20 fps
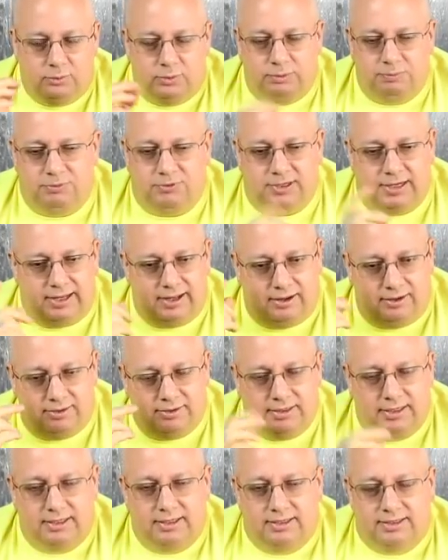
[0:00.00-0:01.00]
whips it
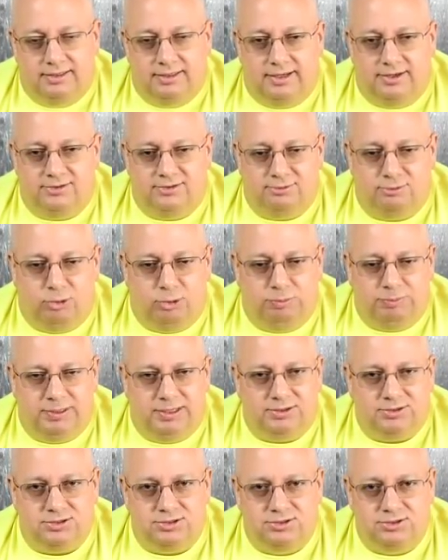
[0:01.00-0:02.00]
out, takes some more
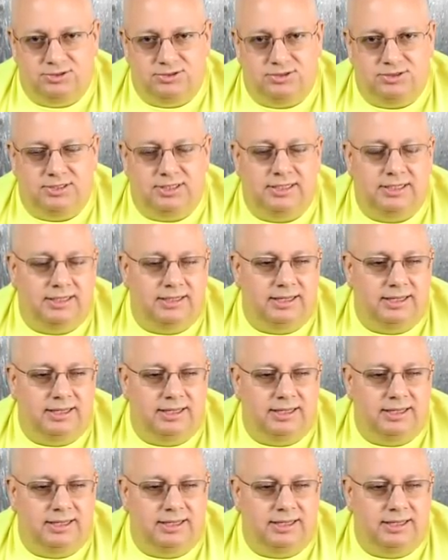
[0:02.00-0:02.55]
pictures,